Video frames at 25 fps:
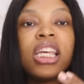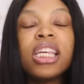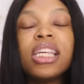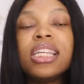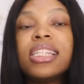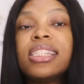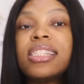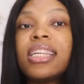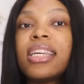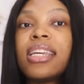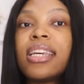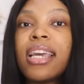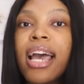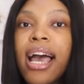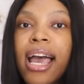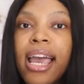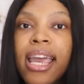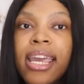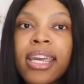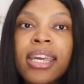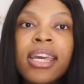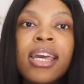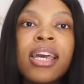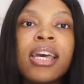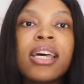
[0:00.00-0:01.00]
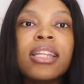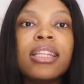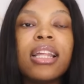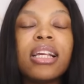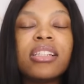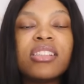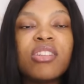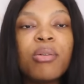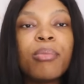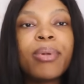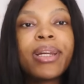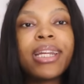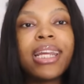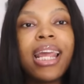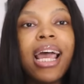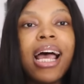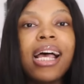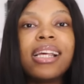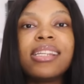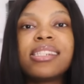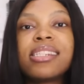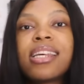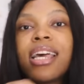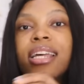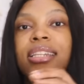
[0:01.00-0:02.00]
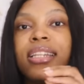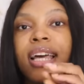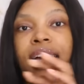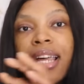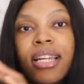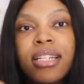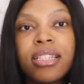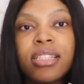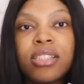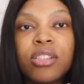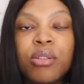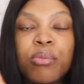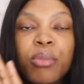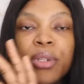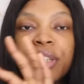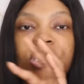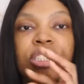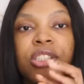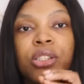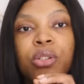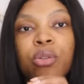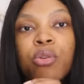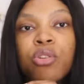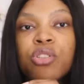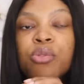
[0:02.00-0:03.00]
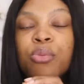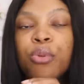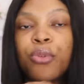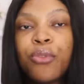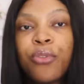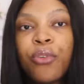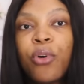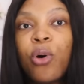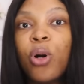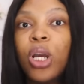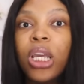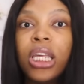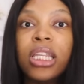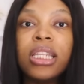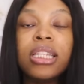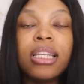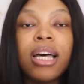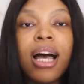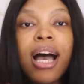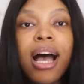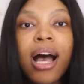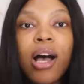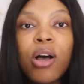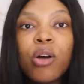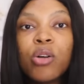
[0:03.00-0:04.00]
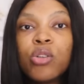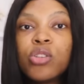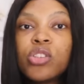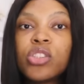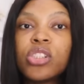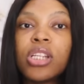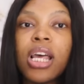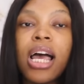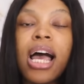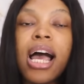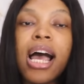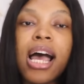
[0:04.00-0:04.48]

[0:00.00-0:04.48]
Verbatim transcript: he's a guy that somebody has scattered somebody's clothes before in the house